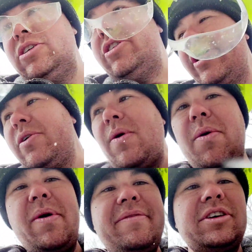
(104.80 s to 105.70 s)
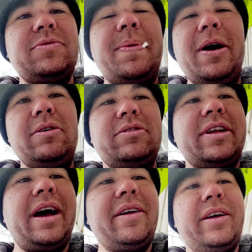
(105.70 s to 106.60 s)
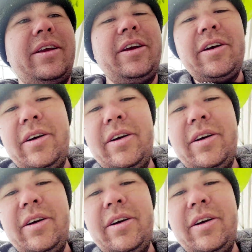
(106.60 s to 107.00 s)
show you what we've exposed down in here.